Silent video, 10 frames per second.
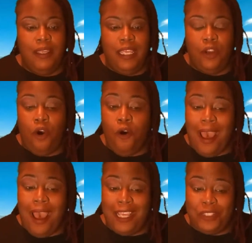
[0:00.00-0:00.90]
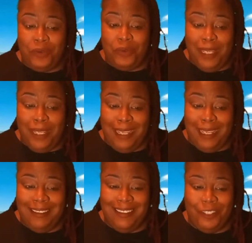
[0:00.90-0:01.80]
and all eyes on
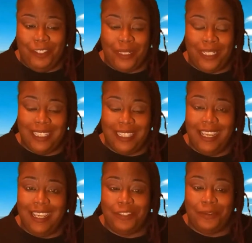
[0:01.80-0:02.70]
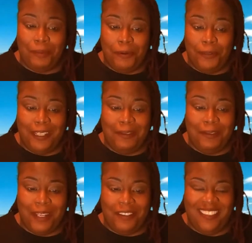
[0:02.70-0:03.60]
me on the stage, on the
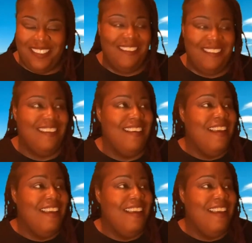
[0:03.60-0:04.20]
podium, and everything.